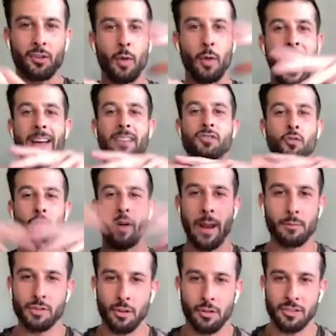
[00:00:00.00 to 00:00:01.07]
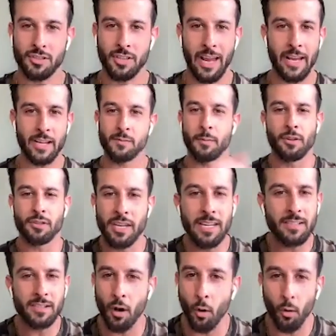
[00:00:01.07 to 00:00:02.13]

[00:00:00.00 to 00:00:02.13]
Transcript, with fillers: as Grant was on stage because he's the